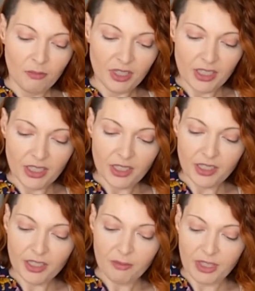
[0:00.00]
put it in
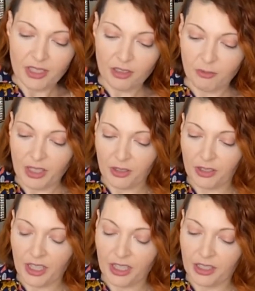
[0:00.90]
here, but it'll be
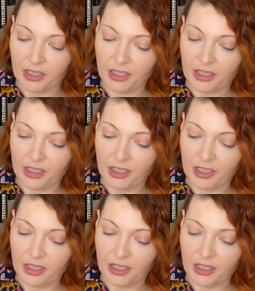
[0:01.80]
okay.